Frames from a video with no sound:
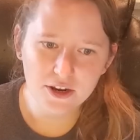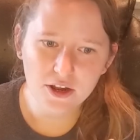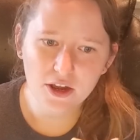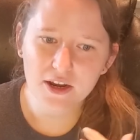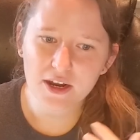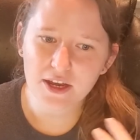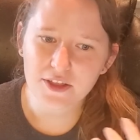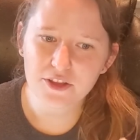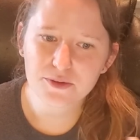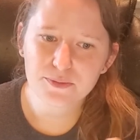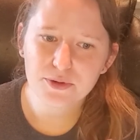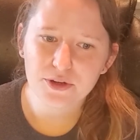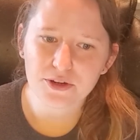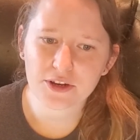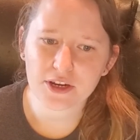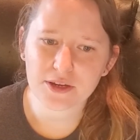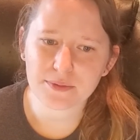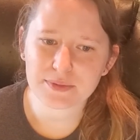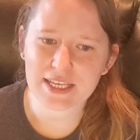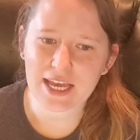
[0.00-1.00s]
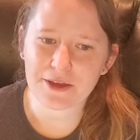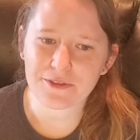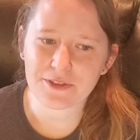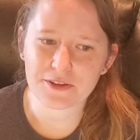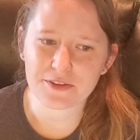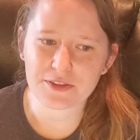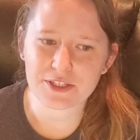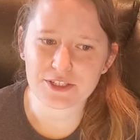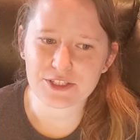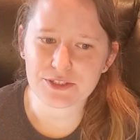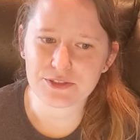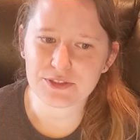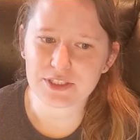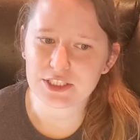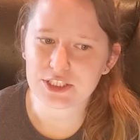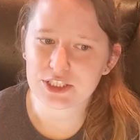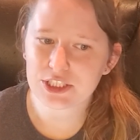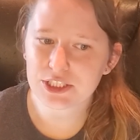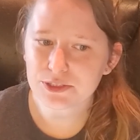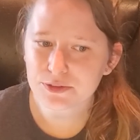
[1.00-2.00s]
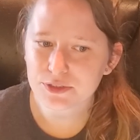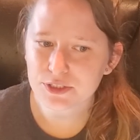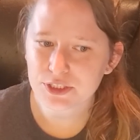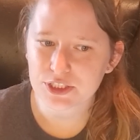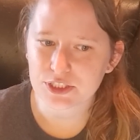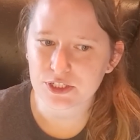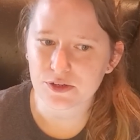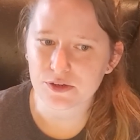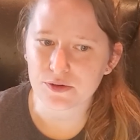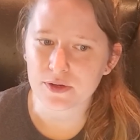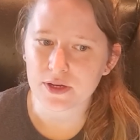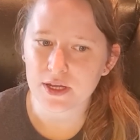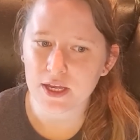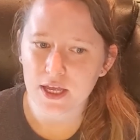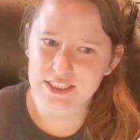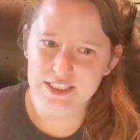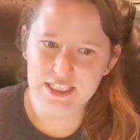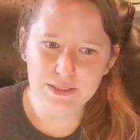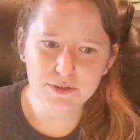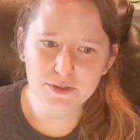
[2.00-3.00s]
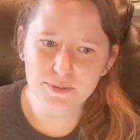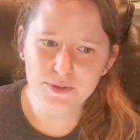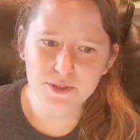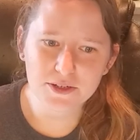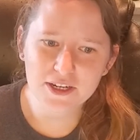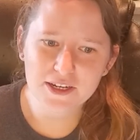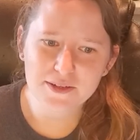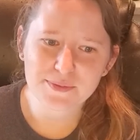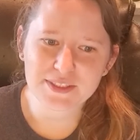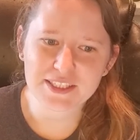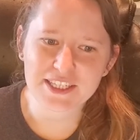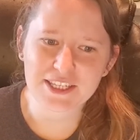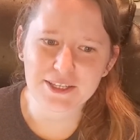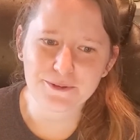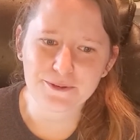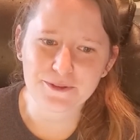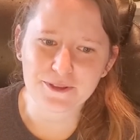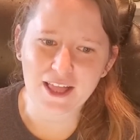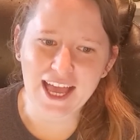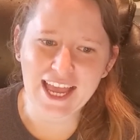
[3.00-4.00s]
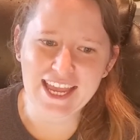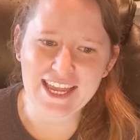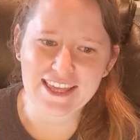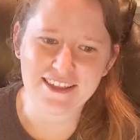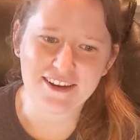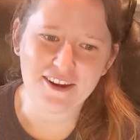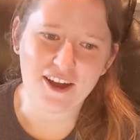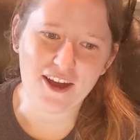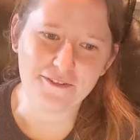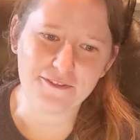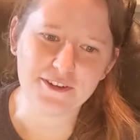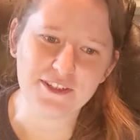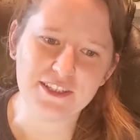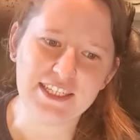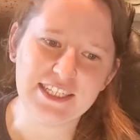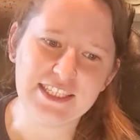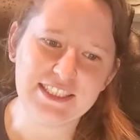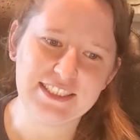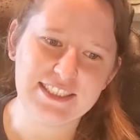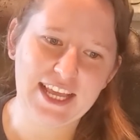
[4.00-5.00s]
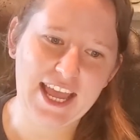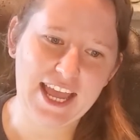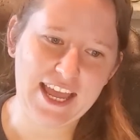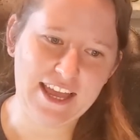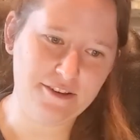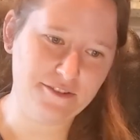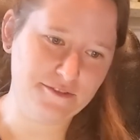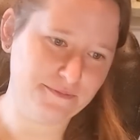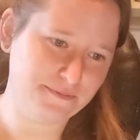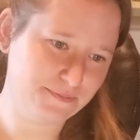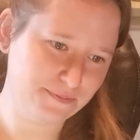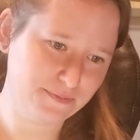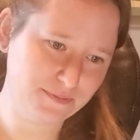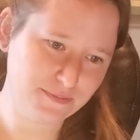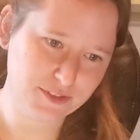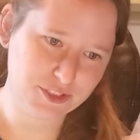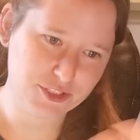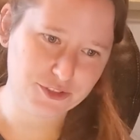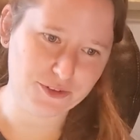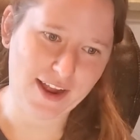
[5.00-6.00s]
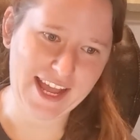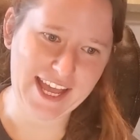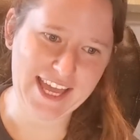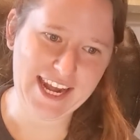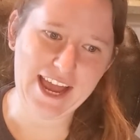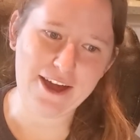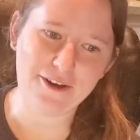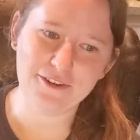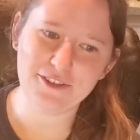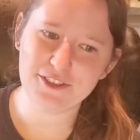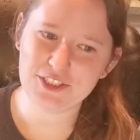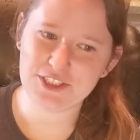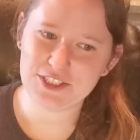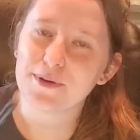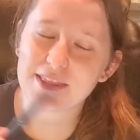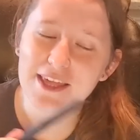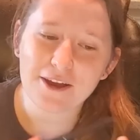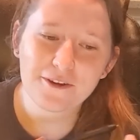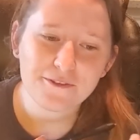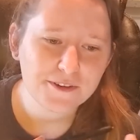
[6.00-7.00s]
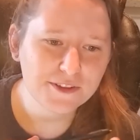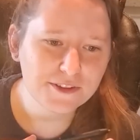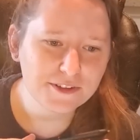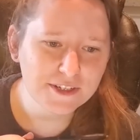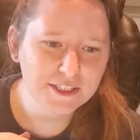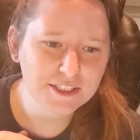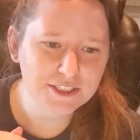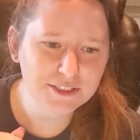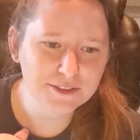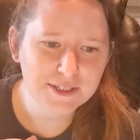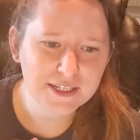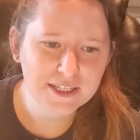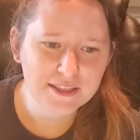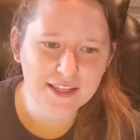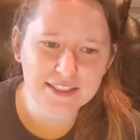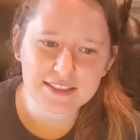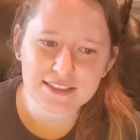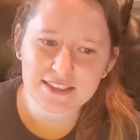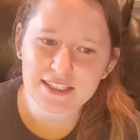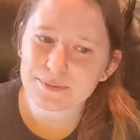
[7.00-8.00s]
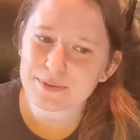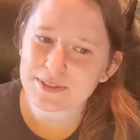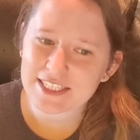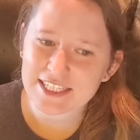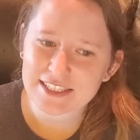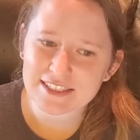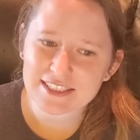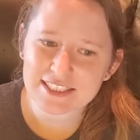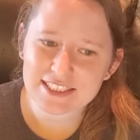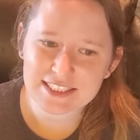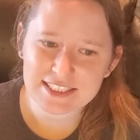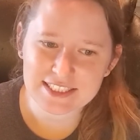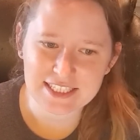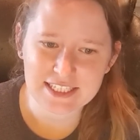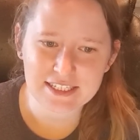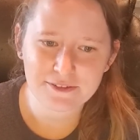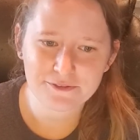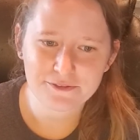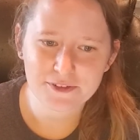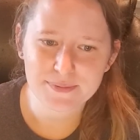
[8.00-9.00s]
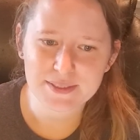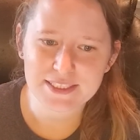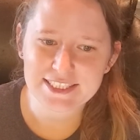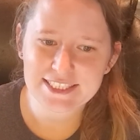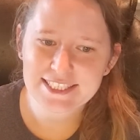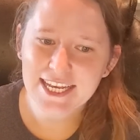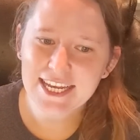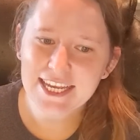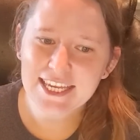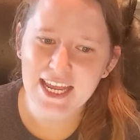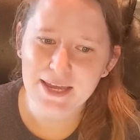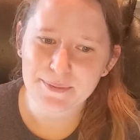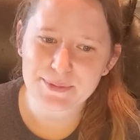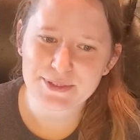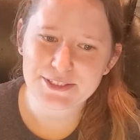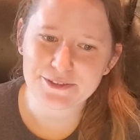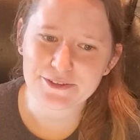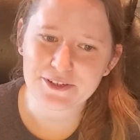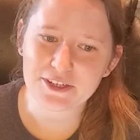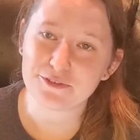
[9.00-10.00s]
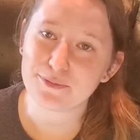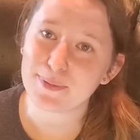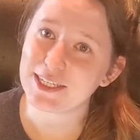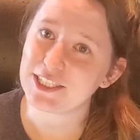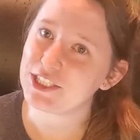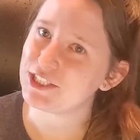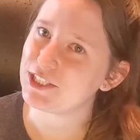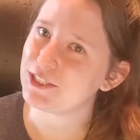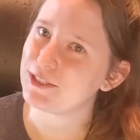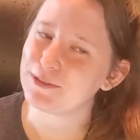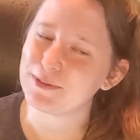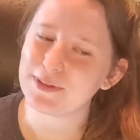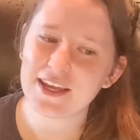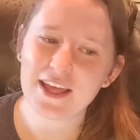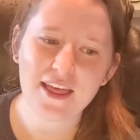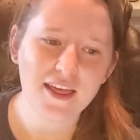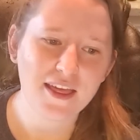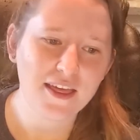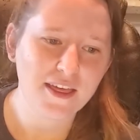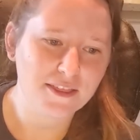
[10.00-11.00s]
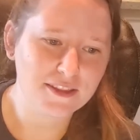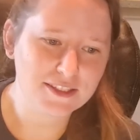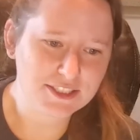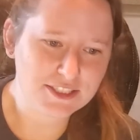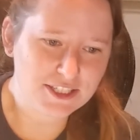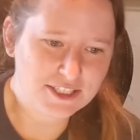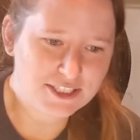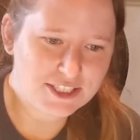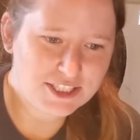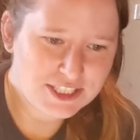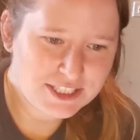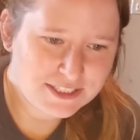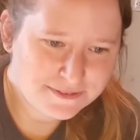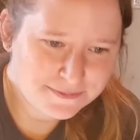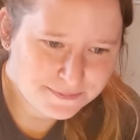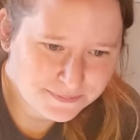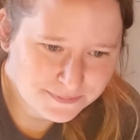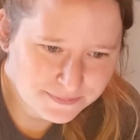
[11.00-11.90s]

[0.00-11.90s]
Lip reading: There are other programs out there that do this too, so see what programs that you like that offer this and try it out. Without further ado, let's lip sync this scene from the second episode of my show, The Search.